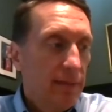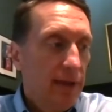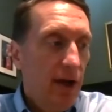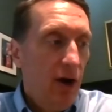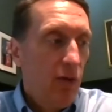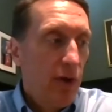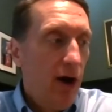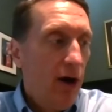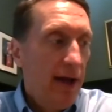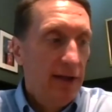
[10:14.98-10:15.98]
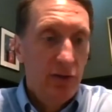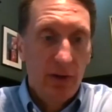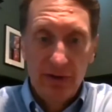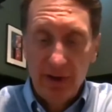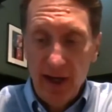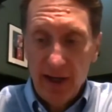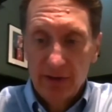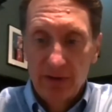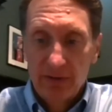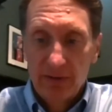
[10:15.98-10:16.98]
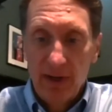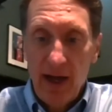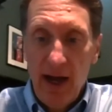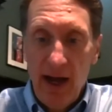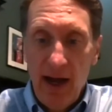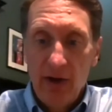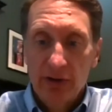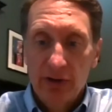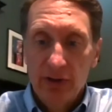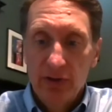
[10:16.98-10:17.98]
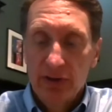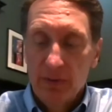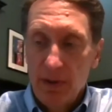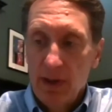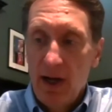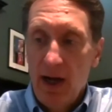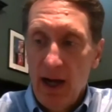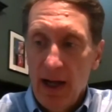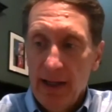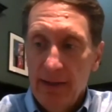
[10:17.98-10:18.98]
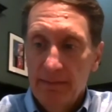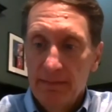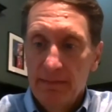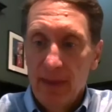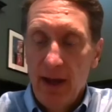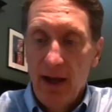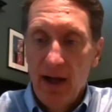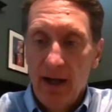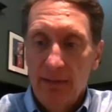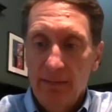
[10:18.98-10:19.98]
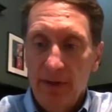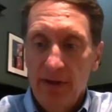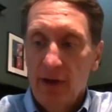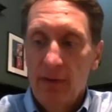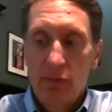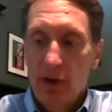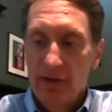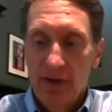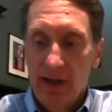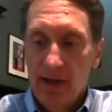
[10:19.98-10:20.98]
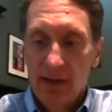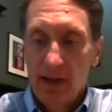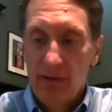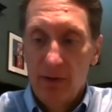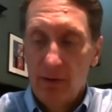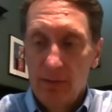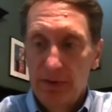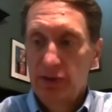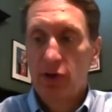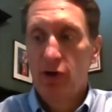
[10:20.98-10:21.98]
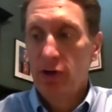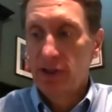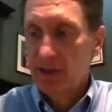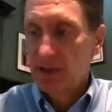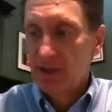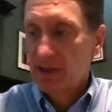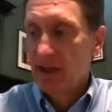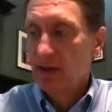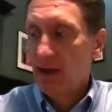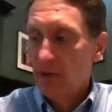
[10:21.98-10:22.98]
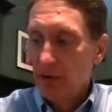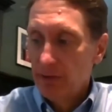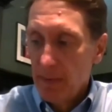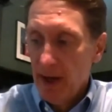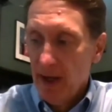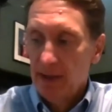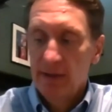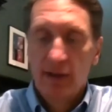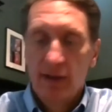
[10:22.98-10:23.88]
We all had to assess how to supply this unprecedented level surge and sustained level of demand.